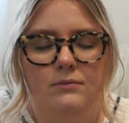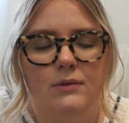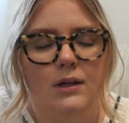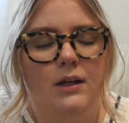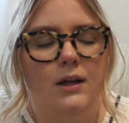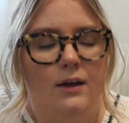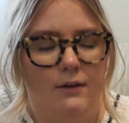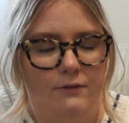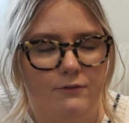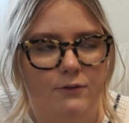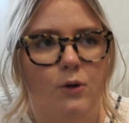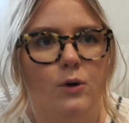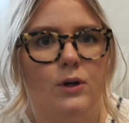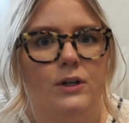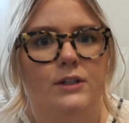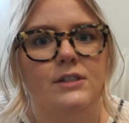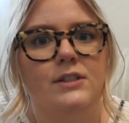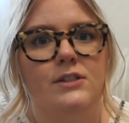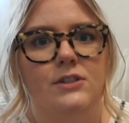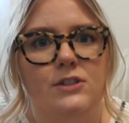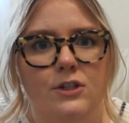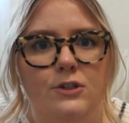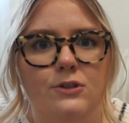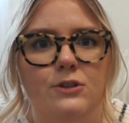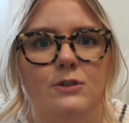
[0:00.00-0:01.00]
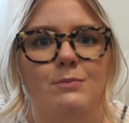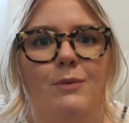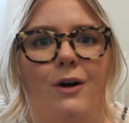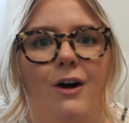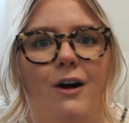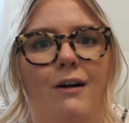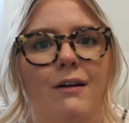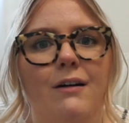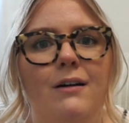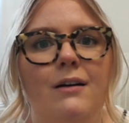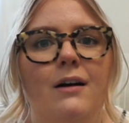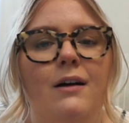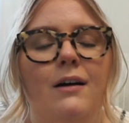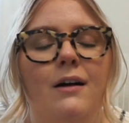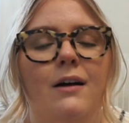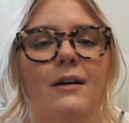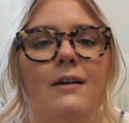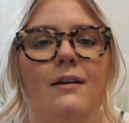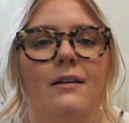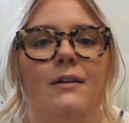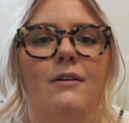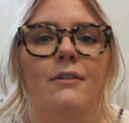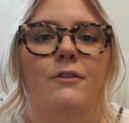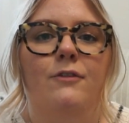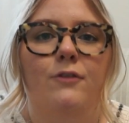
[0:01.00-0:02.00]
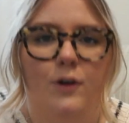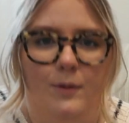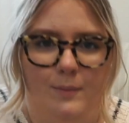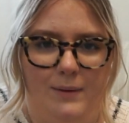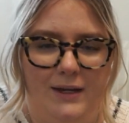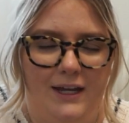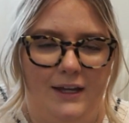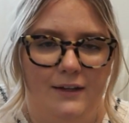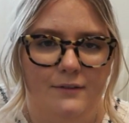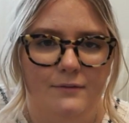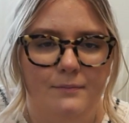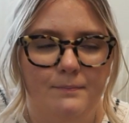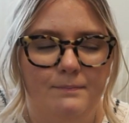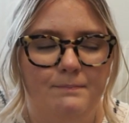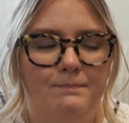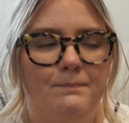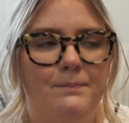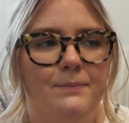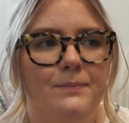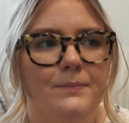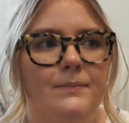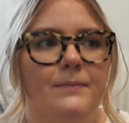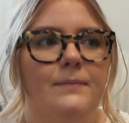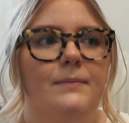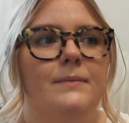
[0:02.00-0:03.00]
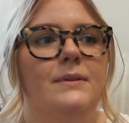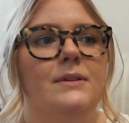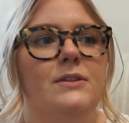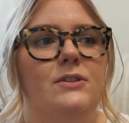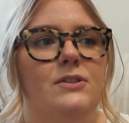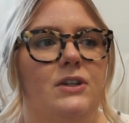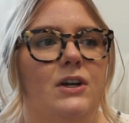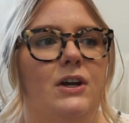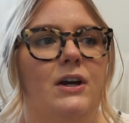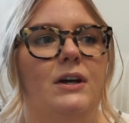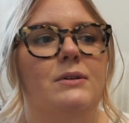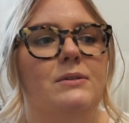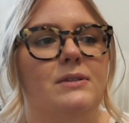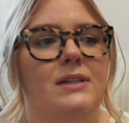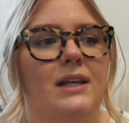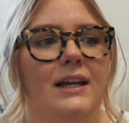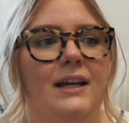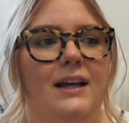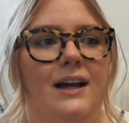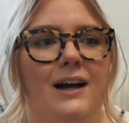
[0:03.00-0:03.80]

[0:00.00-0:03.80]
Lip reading: of course too small for my head. So I was like,